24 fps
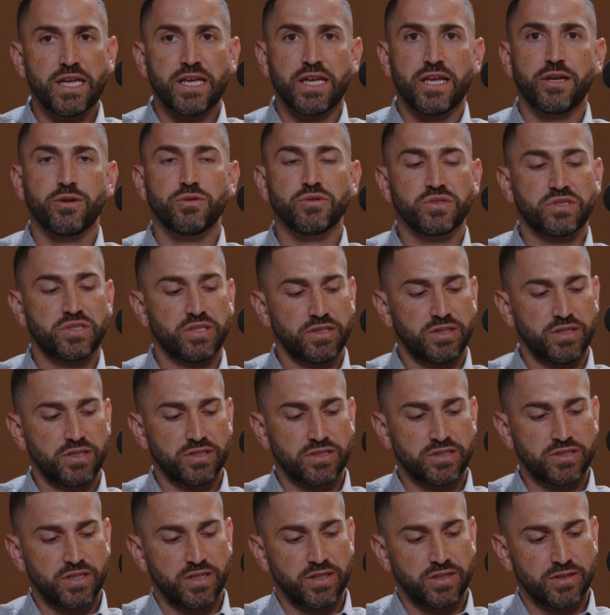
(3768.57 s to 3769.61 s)
It was
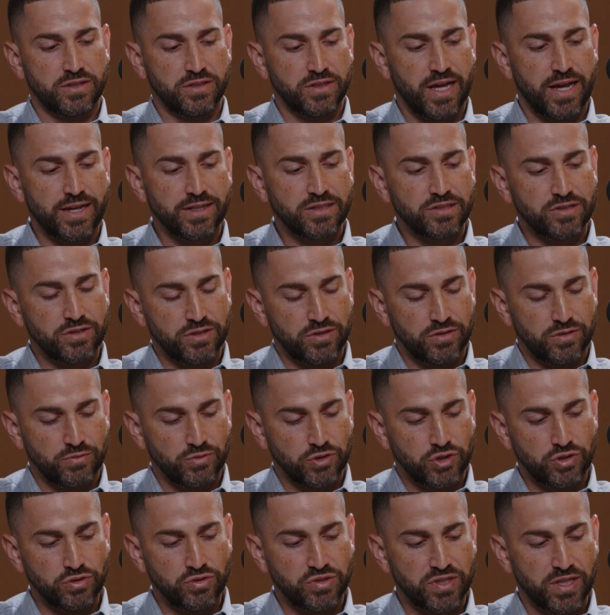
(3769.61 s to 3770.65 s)
this, and that
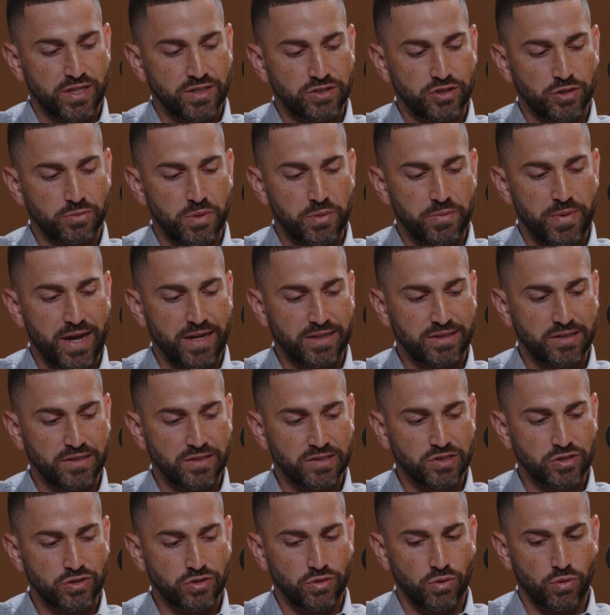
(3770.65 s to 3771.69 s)
what you said took me back to
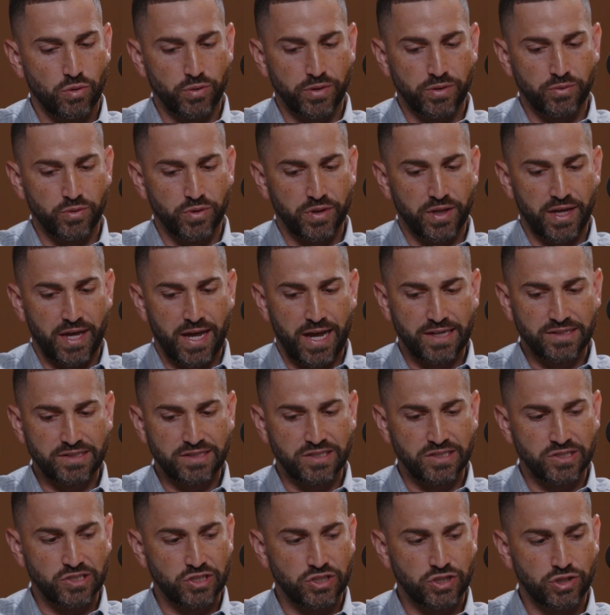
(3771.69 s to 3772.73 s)
this story where they asked
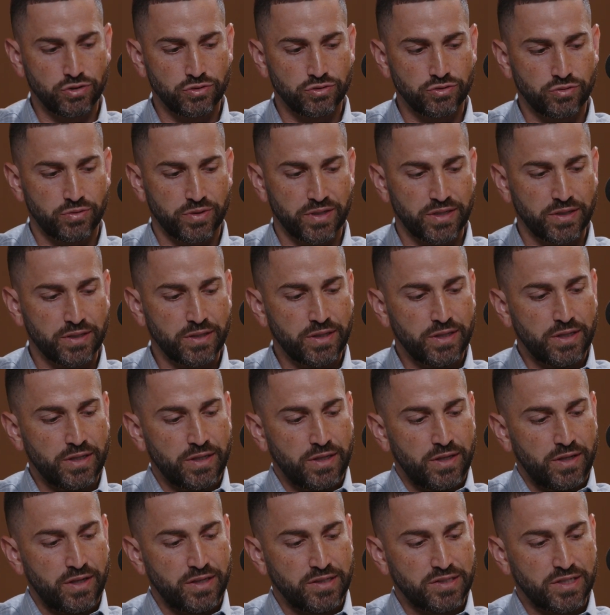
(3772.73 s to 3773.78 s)
these children.
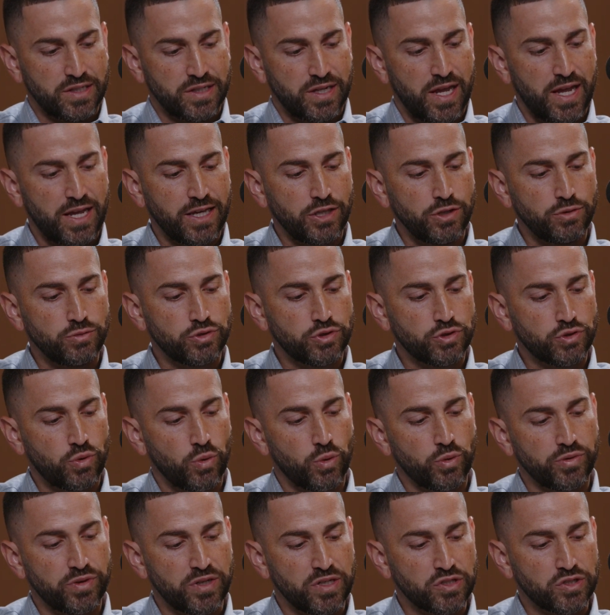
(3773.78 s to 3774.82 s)
They said, "Hey, you
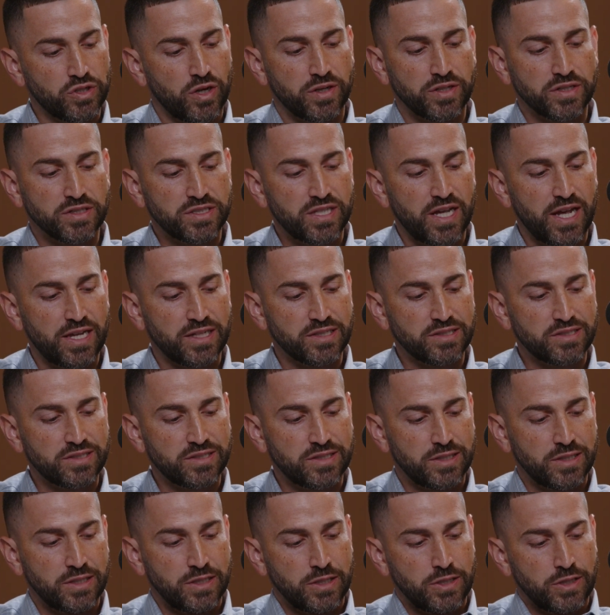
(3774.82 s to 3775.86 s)
scored this on a
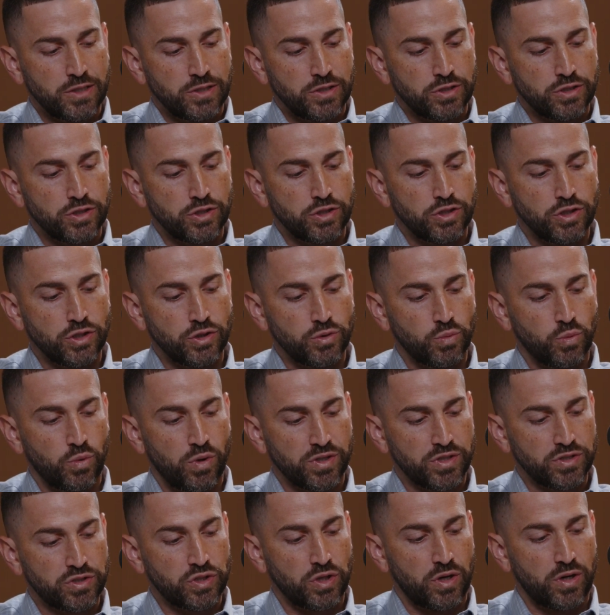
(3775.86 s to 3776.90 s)
test. Do you
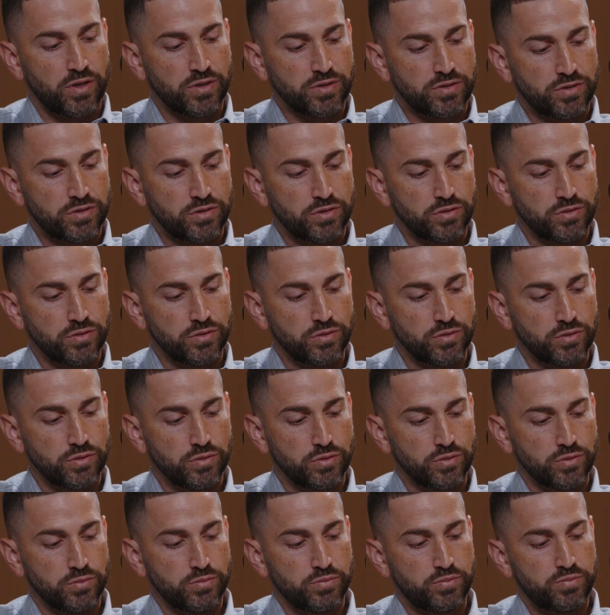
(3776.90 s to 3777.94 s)
want to talk
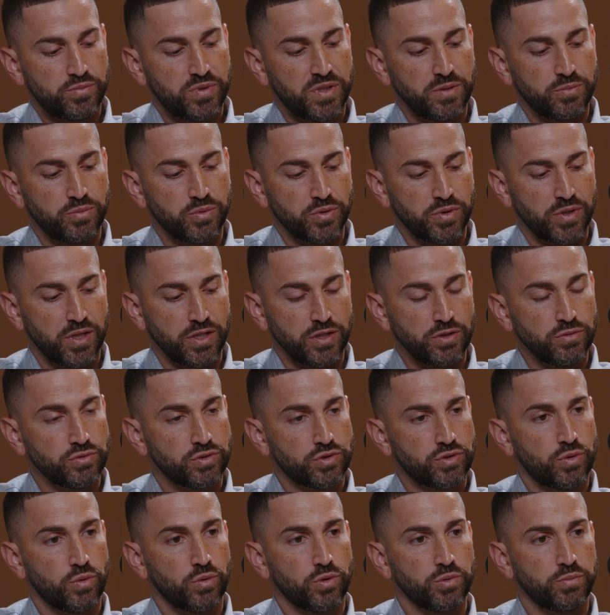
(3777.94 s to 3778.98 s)
to people that you
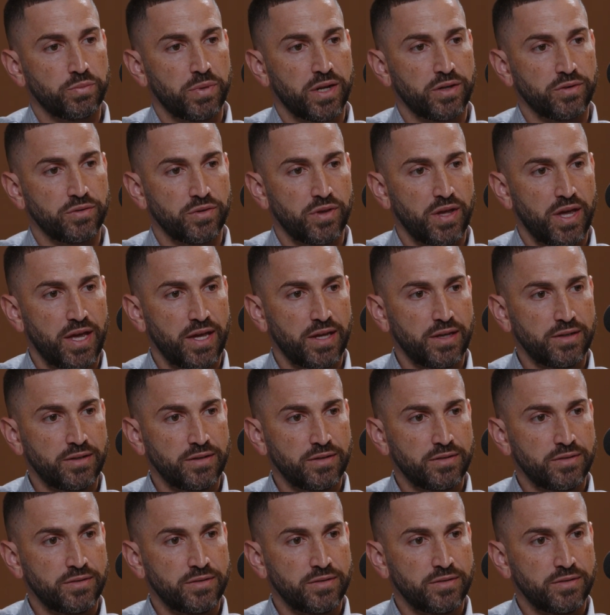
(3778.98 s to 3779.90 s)
scored better than,